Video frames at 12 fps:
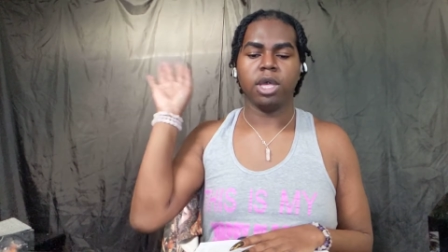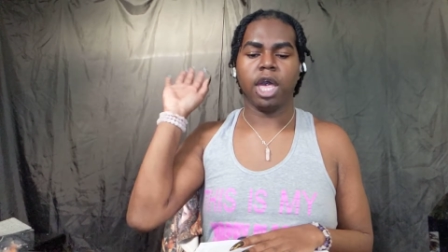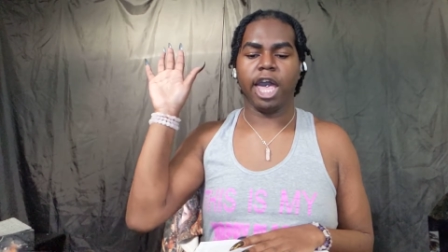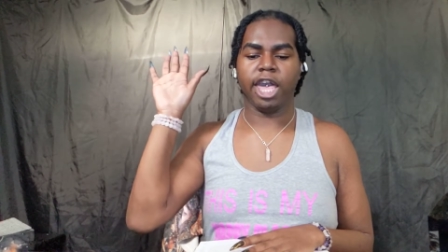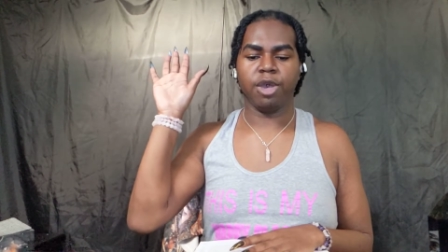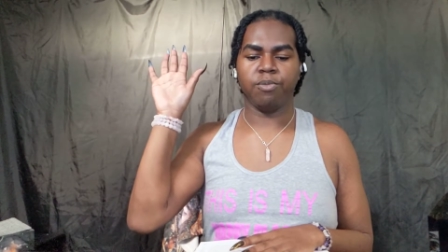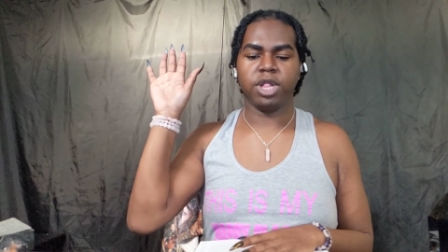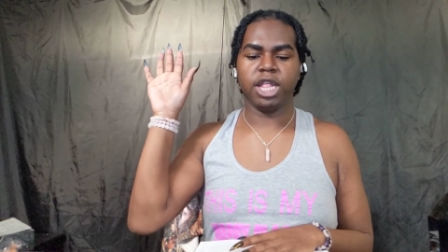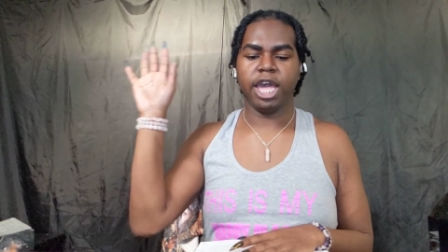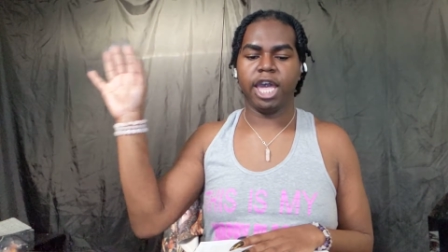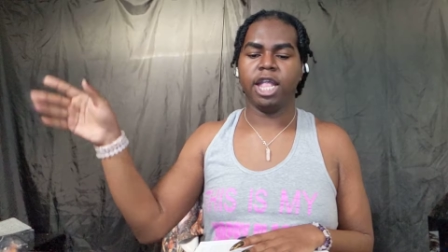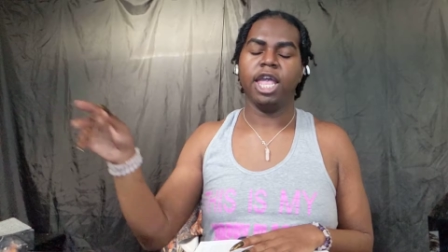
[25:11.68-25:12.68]
I can
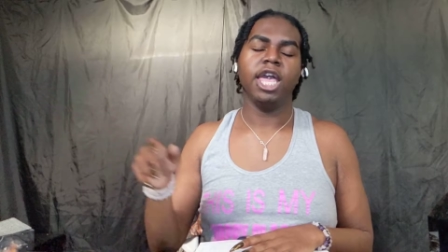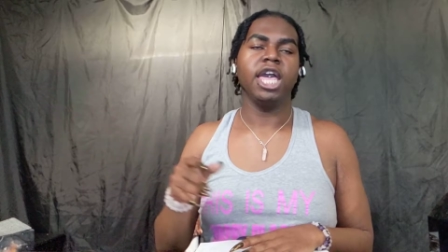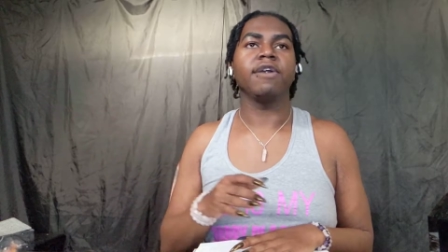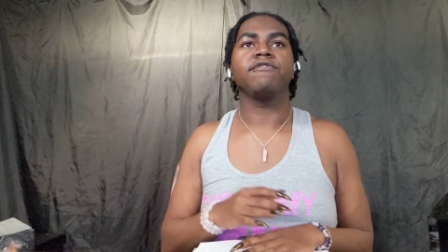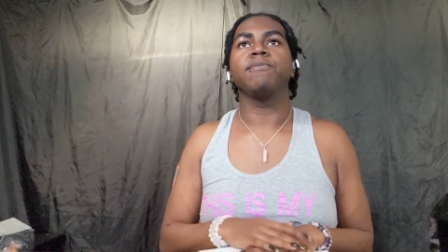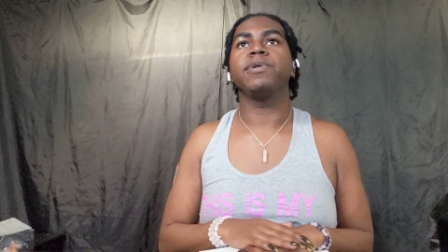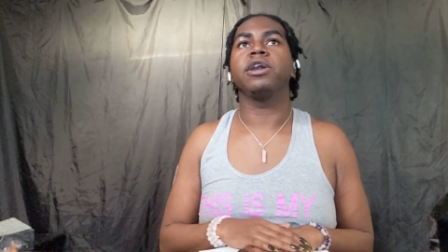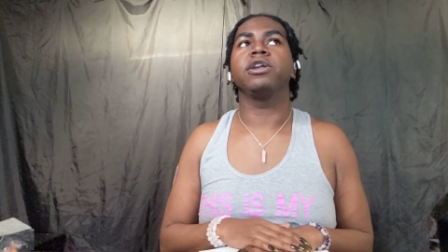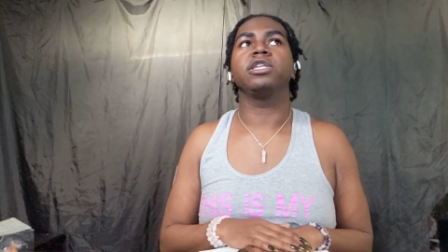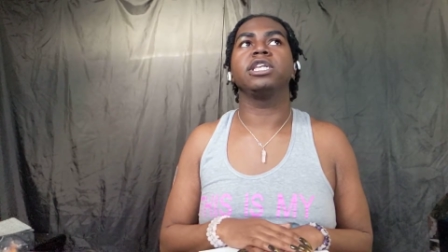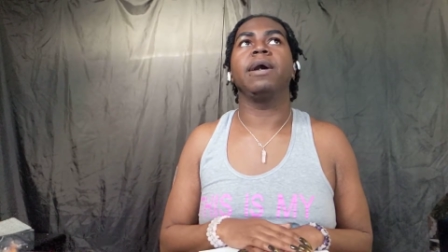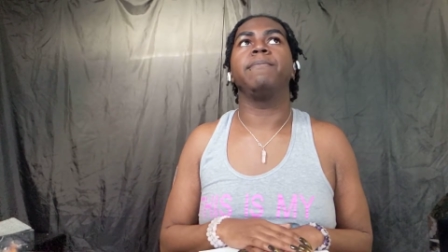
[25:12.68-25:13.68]
relate. If your
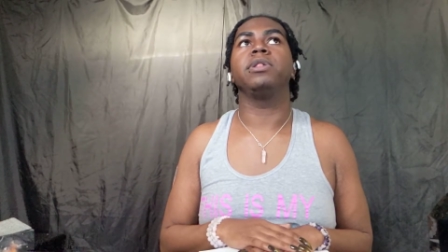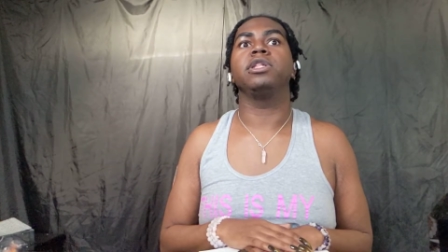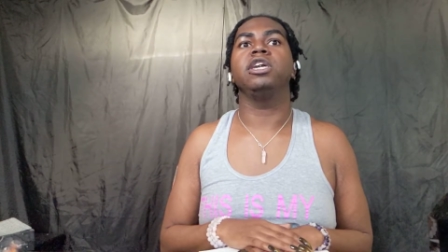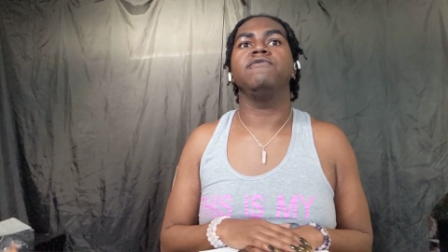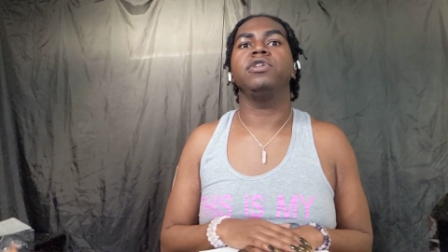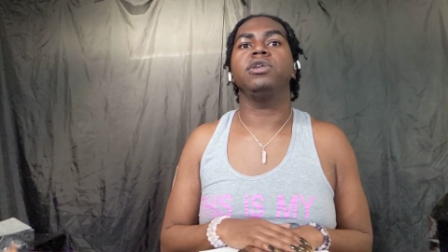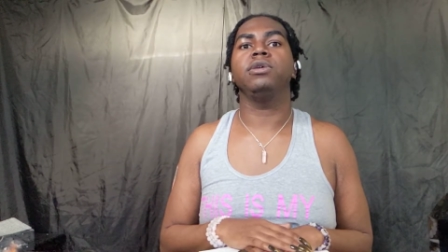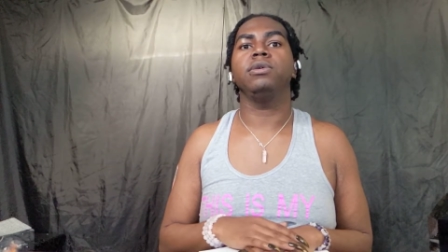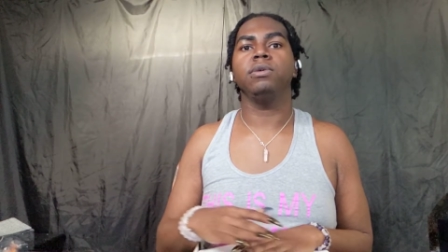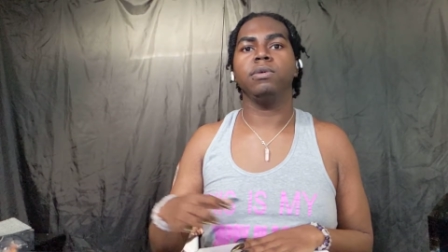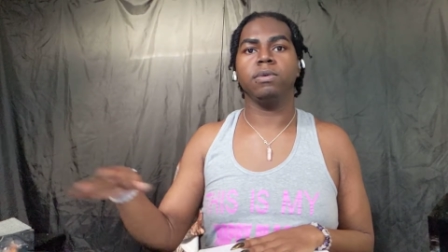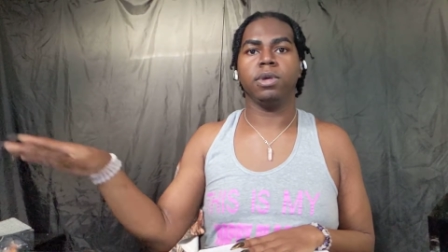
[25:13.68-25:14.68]
parents did not believe in
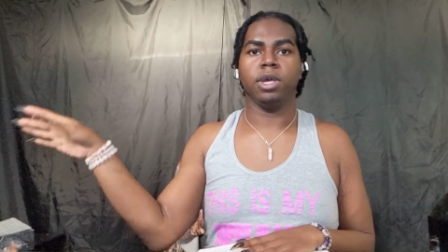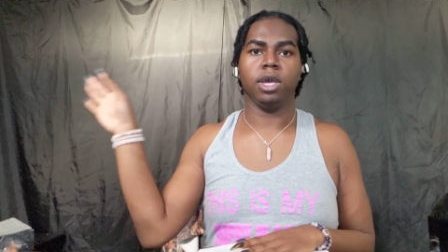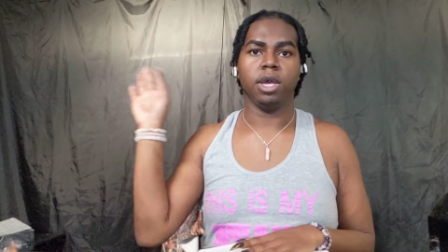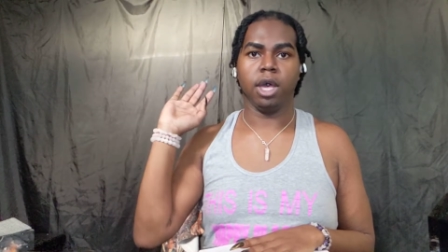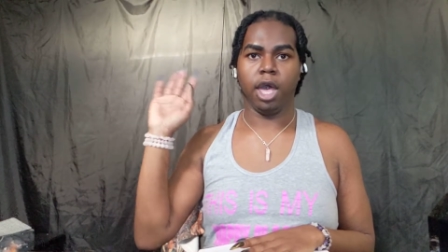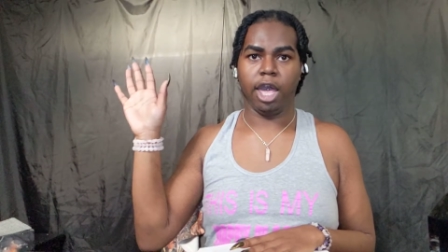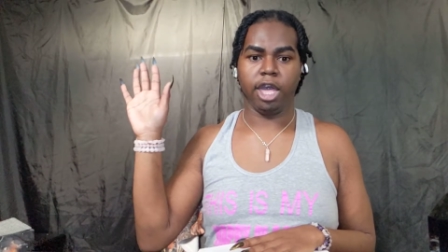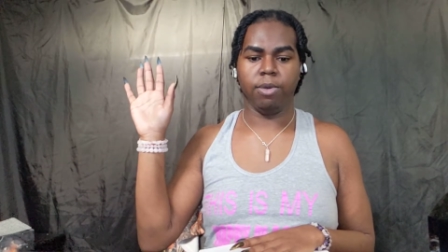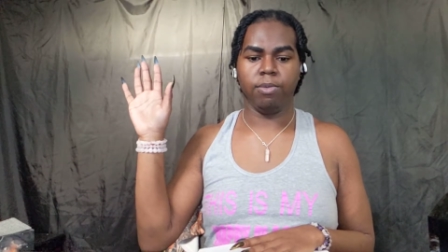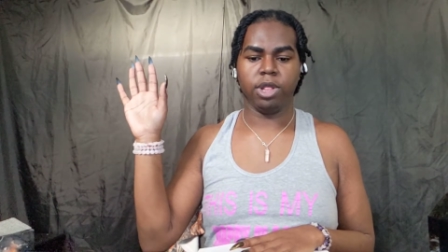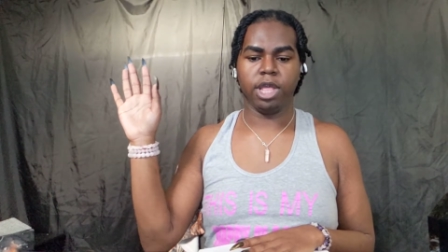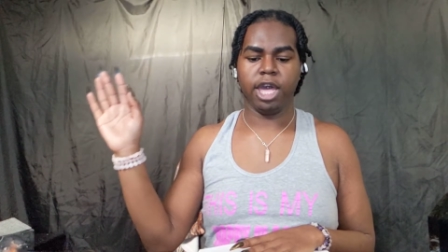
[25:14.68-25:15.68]
you, I
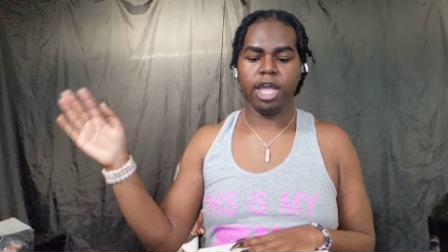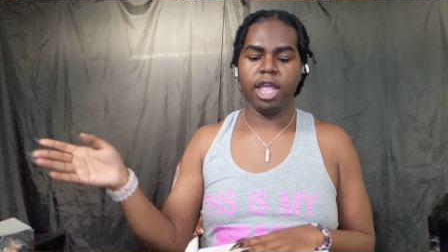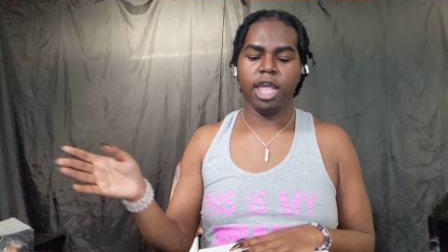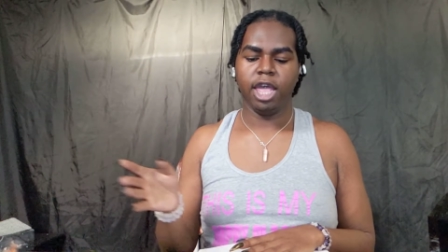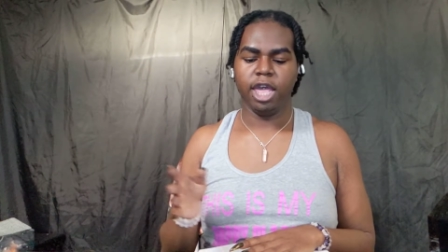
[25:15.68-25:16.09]
can relate.